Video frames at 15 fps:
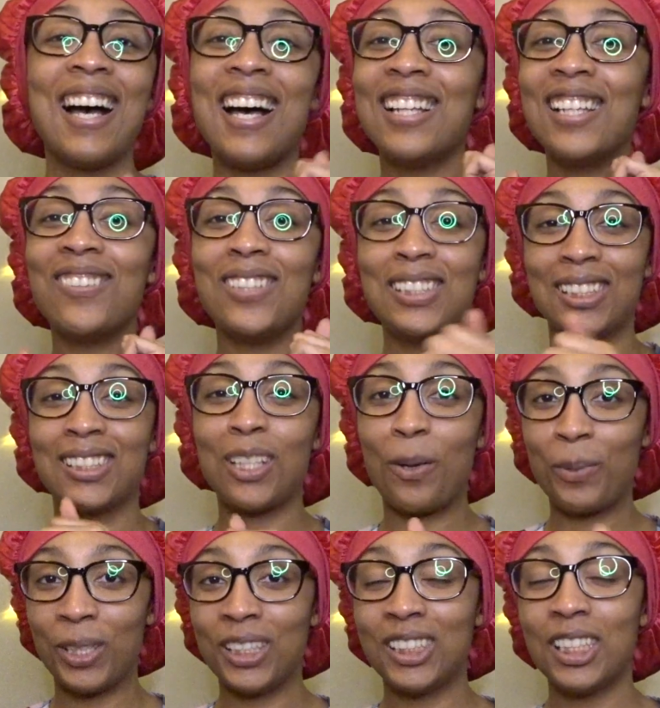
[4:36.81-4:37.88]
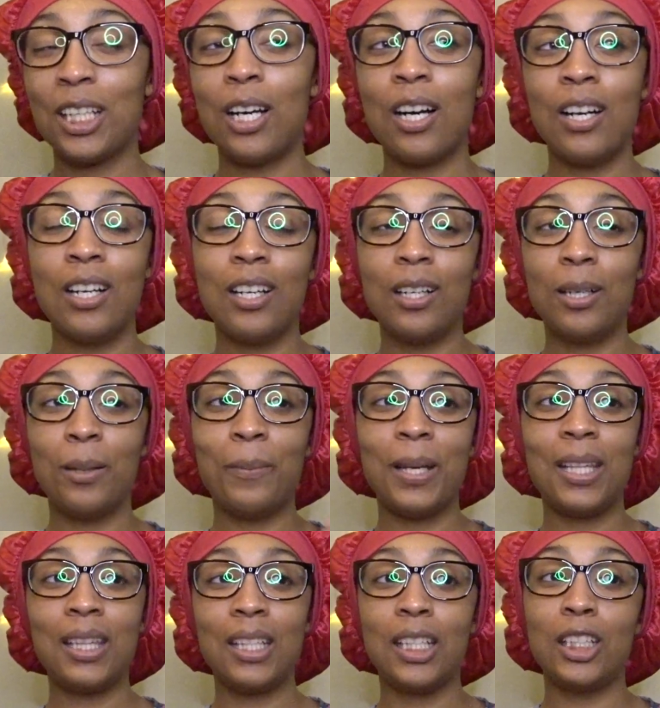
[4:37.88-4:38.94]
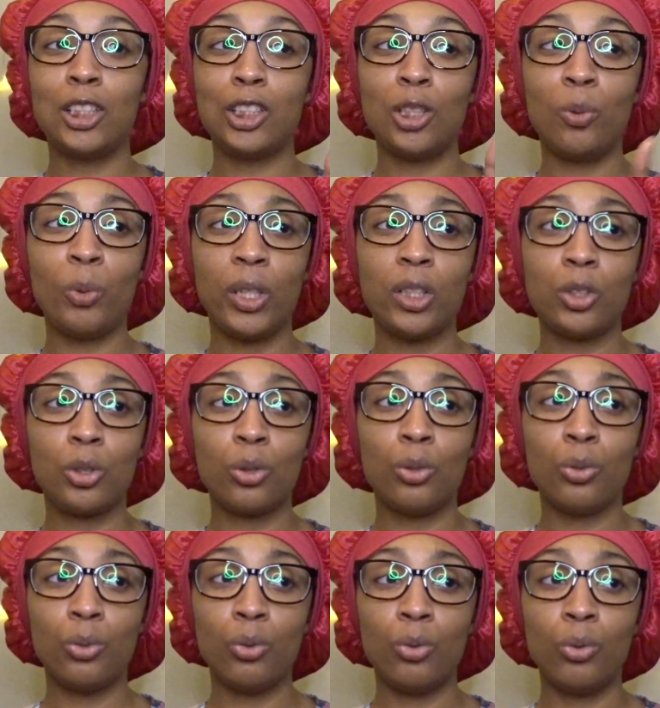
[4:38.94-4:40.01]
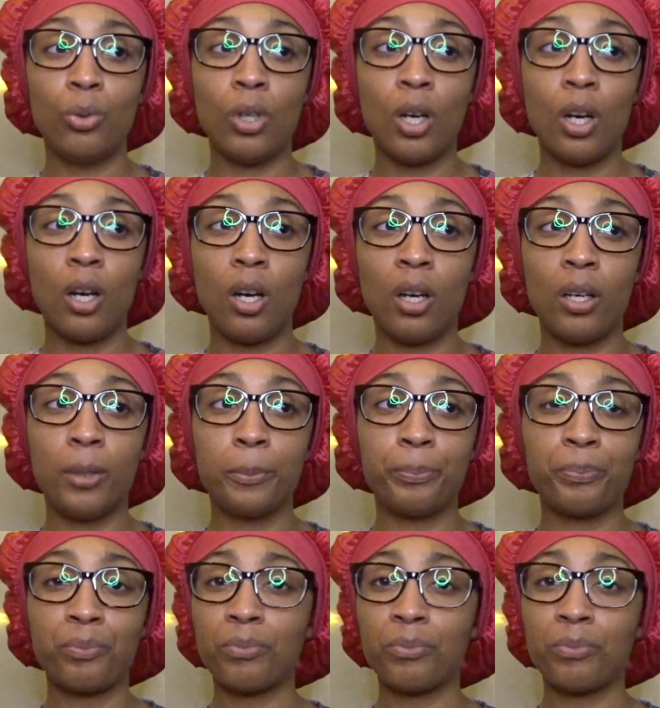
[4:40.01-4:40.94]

I love Issa so much. And then she went to a